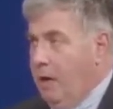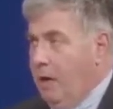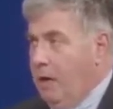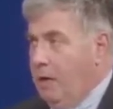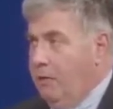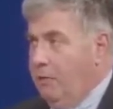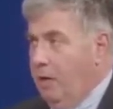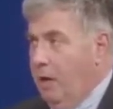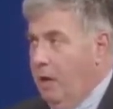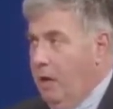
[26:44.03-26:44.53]

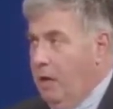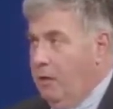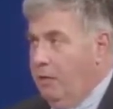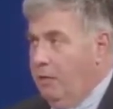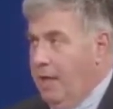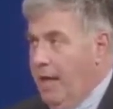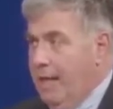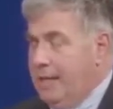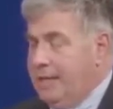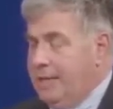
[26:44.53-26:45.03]
Is
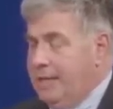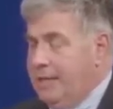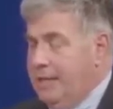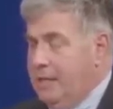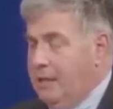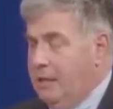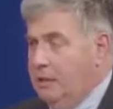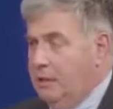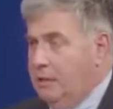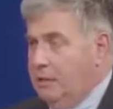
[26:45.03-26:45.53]
that
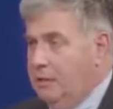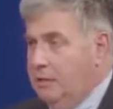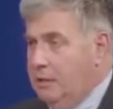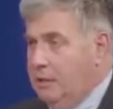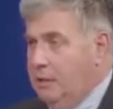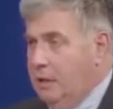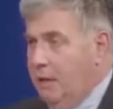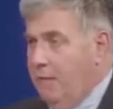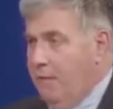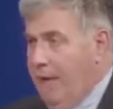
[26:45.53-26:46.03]
still
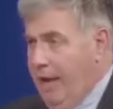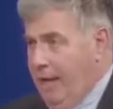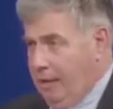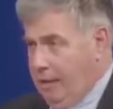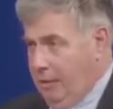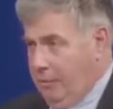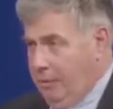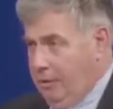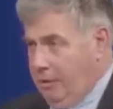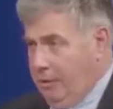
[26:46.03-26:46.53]

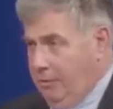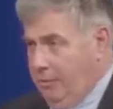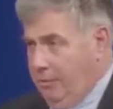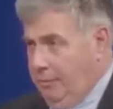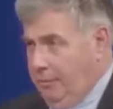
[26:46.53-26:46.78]
available?